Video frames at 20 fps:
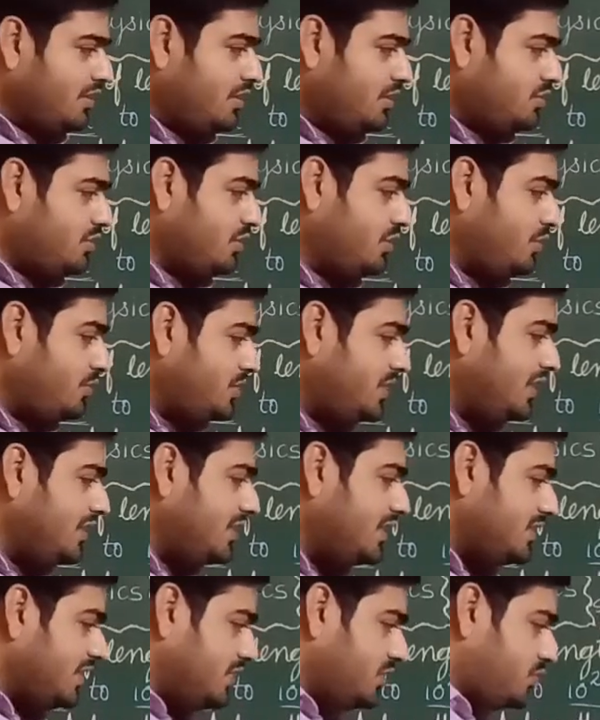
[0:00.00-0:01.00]
So using
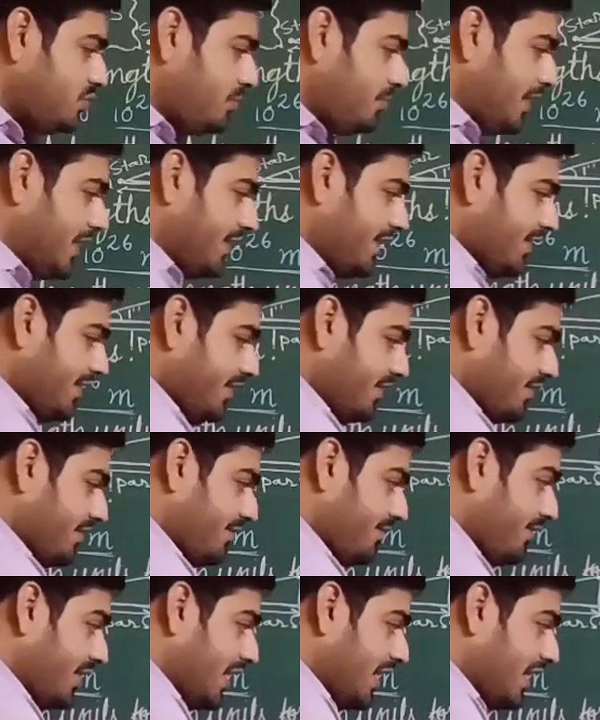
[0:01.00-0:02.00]
this instrument
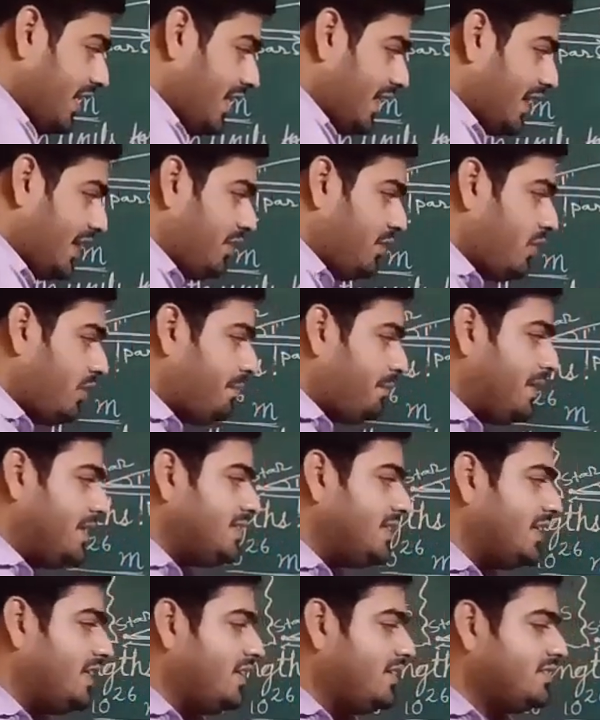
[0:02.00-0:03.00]
we cannot
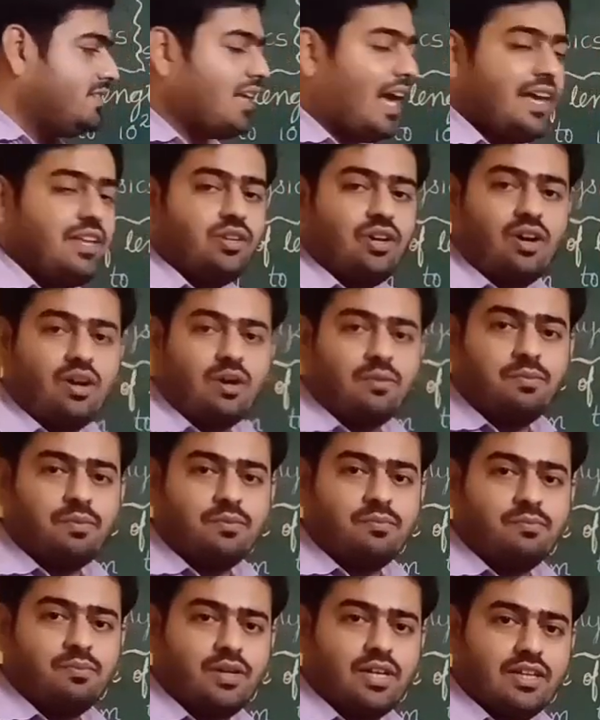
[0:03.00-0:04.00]
measure size of
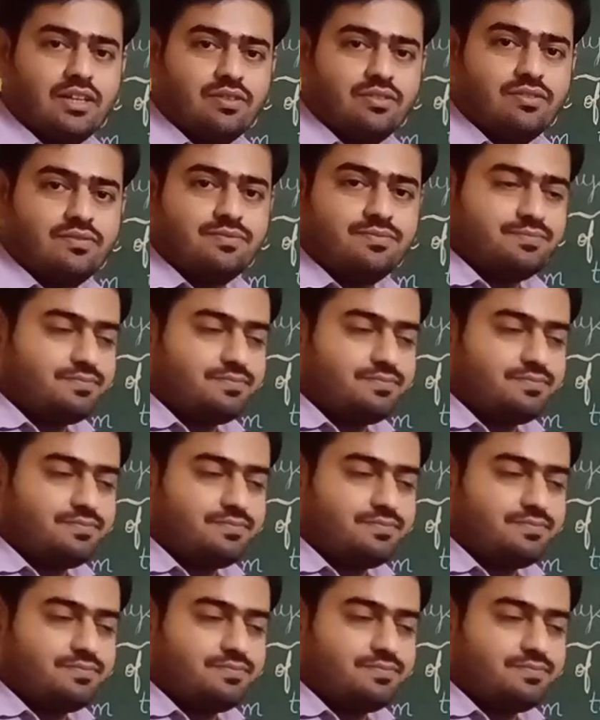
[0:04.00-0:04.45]
molecule.